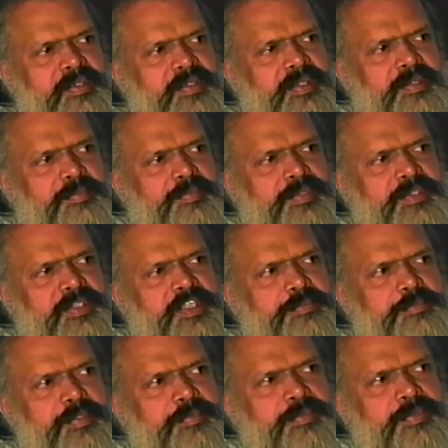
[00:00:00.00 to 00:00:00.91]
About these
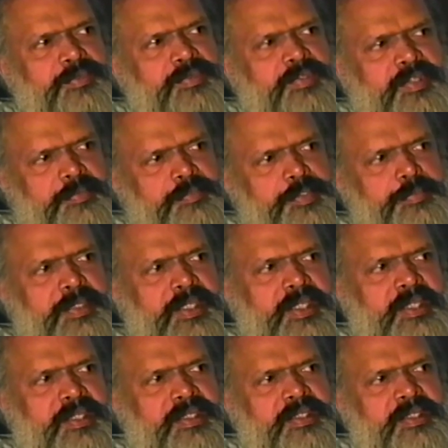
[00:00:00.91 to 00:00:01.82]
people who comes
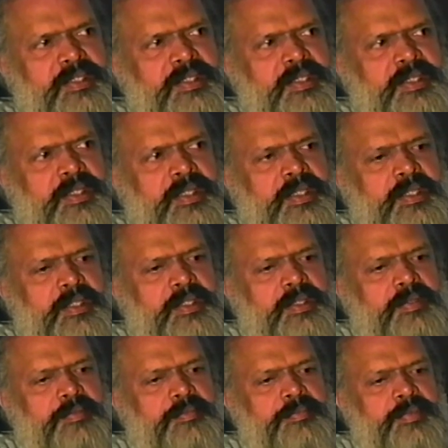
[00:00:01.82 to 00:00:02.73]
back,
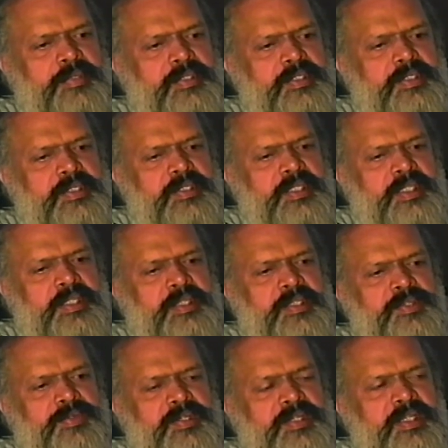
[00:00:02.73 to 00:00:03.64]
but they are
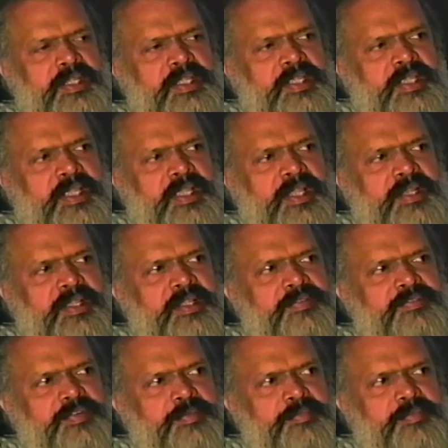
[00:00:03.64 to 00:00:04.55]
totally alien
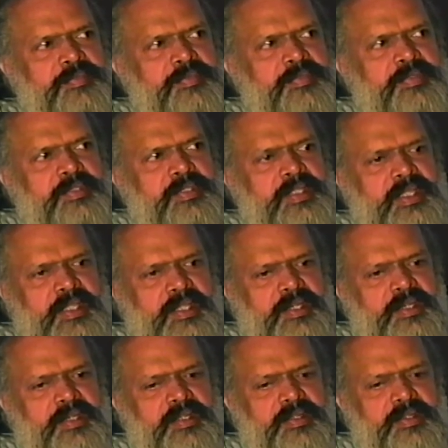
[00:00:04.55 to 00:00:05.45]
from
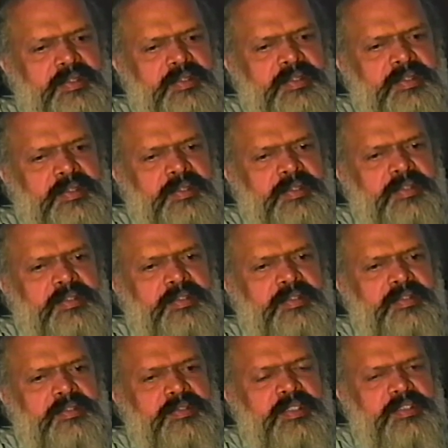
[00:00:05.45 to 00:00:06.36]
their
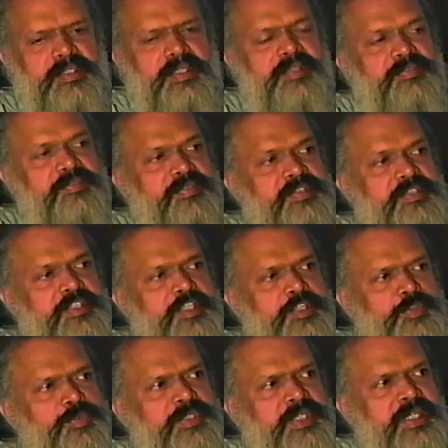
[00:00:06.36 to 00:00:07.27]
the thing which they
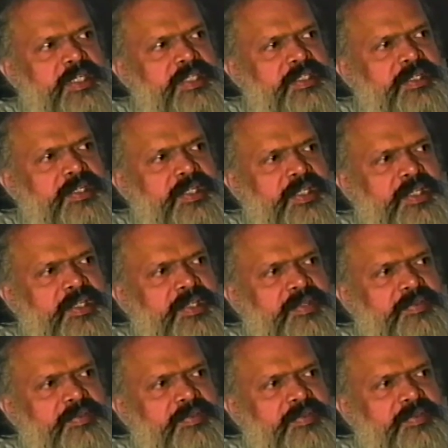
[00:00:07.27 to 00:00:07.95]
knew traditionally.